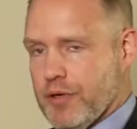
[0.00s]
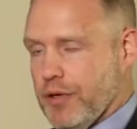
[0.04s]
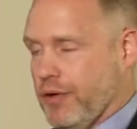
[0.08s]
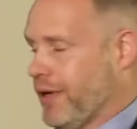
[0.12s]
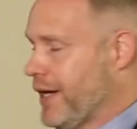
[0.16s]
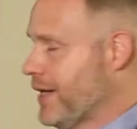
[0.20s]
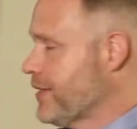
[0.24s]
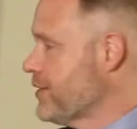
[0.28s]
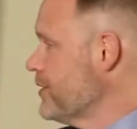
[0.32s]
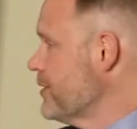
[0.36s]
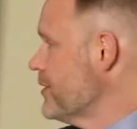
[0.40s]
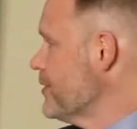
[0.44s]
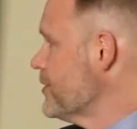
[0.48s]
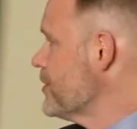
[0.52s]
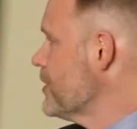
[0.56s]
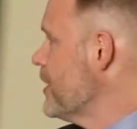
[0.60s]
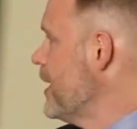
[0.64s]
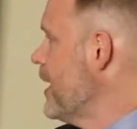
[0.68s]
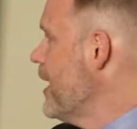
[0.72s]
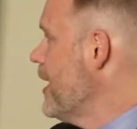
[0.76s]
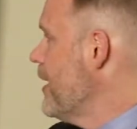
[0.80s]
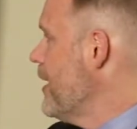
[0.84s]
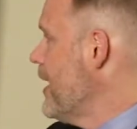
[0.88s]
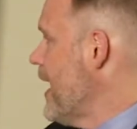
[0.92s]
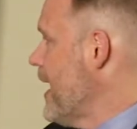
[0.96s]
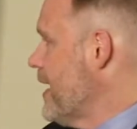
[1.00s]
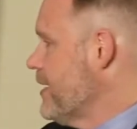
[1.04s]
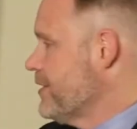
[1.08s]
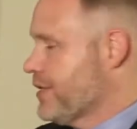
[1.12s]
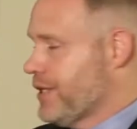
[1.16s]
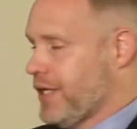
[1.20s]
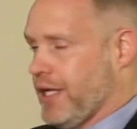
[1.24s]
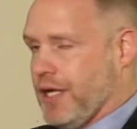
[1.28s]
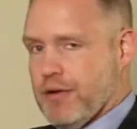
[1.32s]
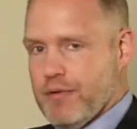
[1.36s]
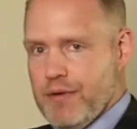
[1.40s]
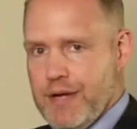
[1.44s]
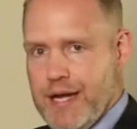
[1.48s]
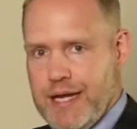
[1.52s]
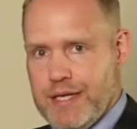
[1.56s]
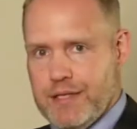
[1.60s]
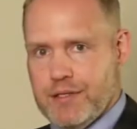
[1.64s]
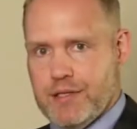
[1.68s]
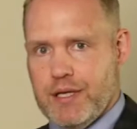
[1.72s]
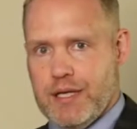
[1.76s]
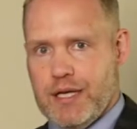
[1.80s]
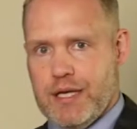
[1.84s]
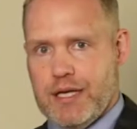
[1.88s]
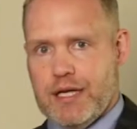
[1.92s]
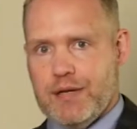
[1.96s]
progresses, and it's going to
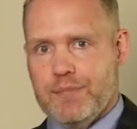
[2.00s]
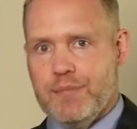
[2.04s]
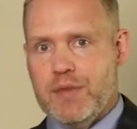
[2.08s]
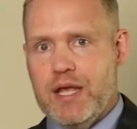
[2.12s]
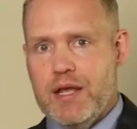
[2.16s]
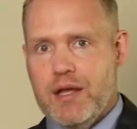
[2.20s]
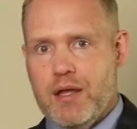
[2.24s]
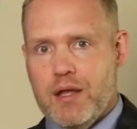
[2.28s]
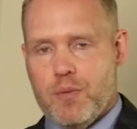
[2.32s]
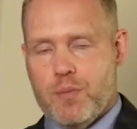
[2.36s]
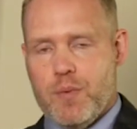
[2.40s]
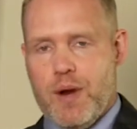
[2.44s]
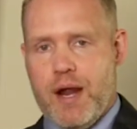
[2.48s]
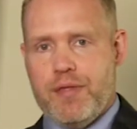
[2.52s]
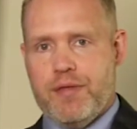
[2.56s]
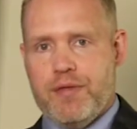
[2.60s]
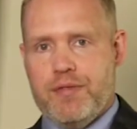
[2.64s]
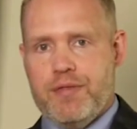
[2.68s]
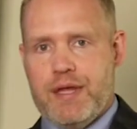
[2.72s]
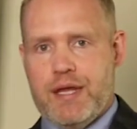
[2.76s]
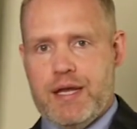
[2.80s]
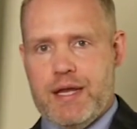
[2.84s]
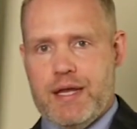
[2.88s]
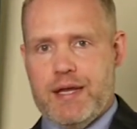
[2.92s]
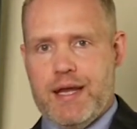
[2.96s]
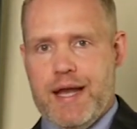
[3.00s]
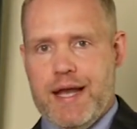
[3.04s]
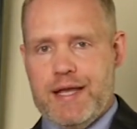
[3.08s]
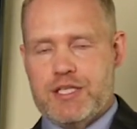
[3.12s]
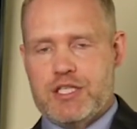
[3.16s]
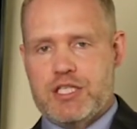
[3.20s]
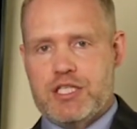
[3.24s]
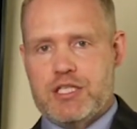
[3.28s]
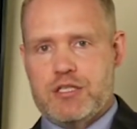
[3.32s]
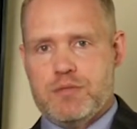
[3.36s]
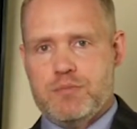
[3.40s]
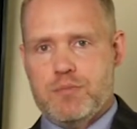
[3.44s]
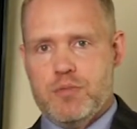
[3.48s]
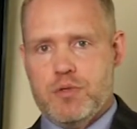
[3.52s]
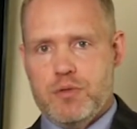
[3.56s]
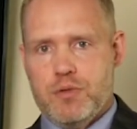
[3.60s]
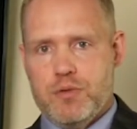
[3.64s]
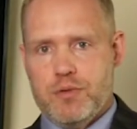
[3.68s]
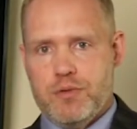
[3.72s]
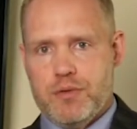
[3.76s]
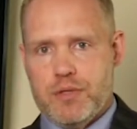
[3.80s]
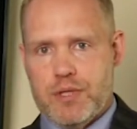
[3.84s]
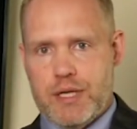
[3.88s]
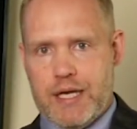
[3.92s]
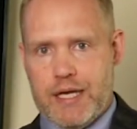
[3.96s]
create, rather than a nice
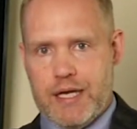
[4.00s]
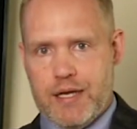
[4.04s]
smooth,